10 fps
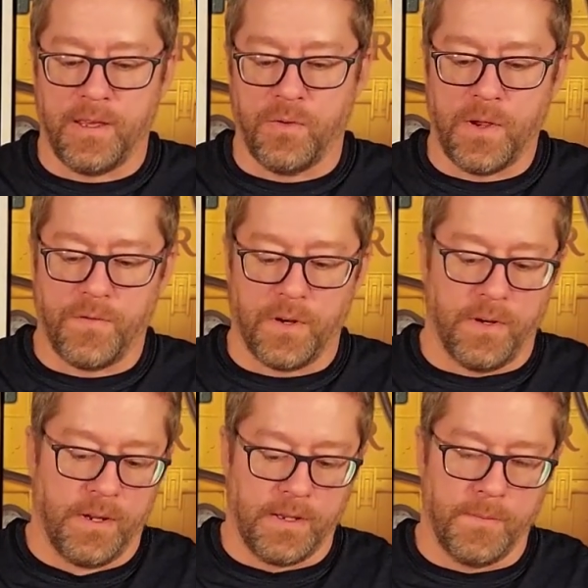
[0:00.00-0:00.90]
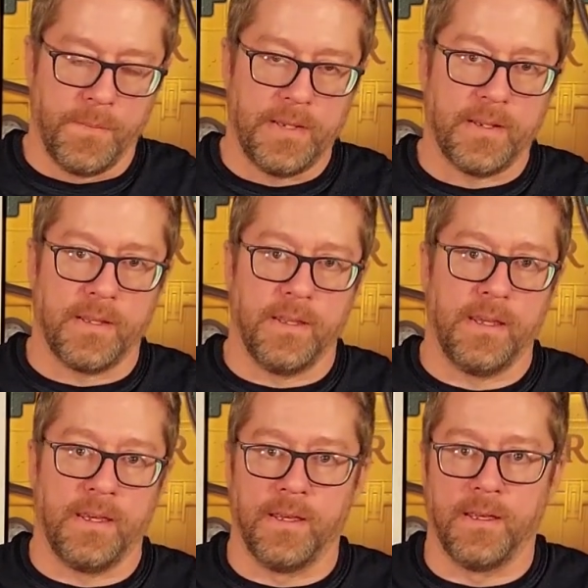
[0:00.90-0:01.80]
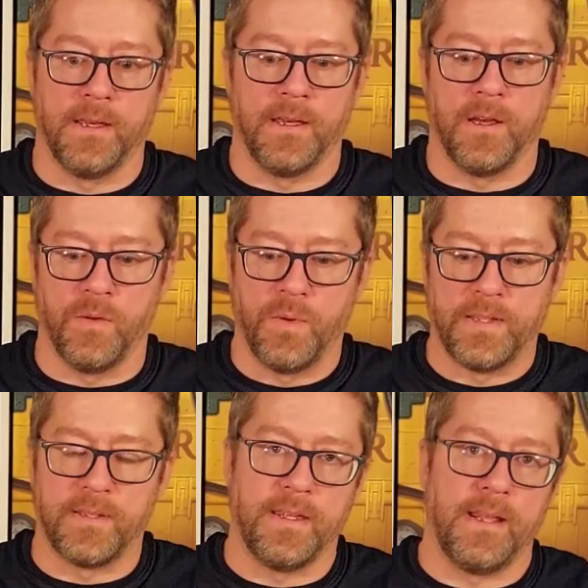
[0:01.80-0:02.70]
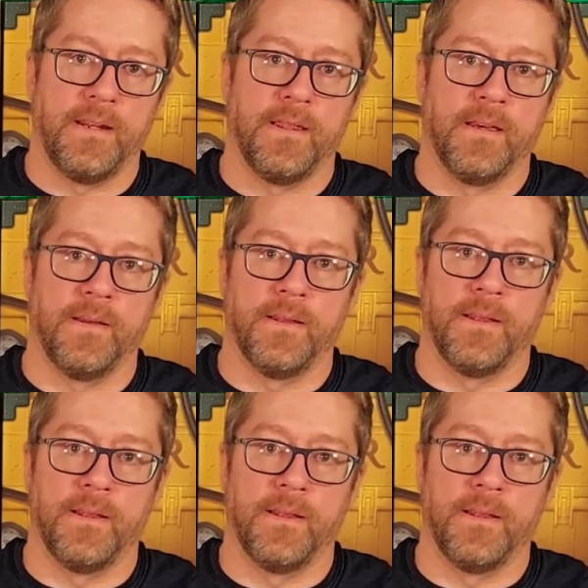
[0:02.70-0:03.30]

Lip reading: Whoever basically wins to the end of the